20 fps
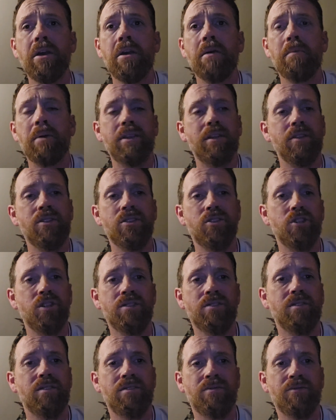But this is
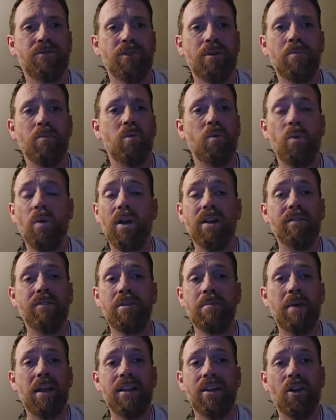just from one of the
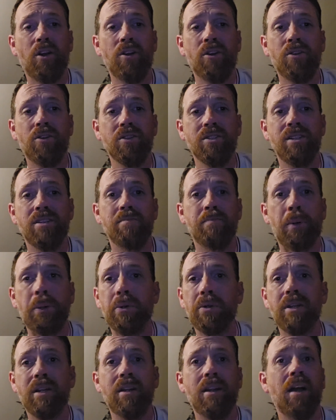many articles that
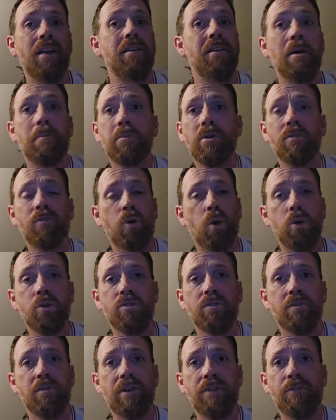pulled in a number of quotes
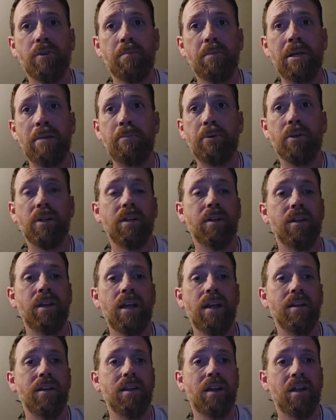from different people,
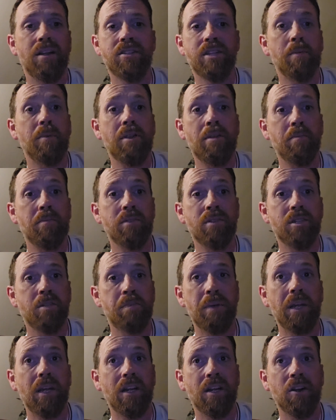and some of them
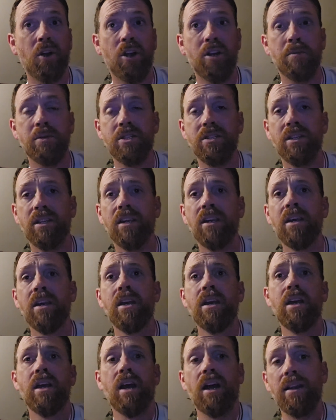speaking anonymously.
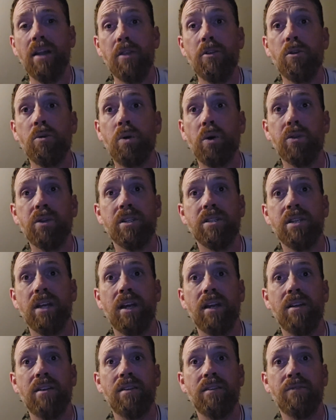Another quote that
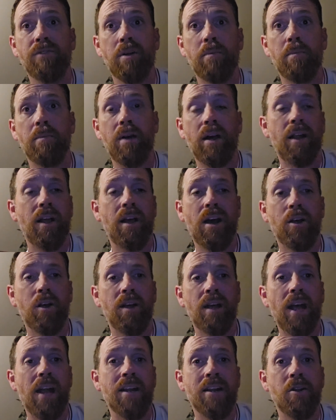said from
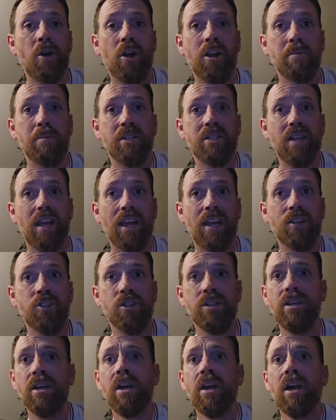an anonymous agent,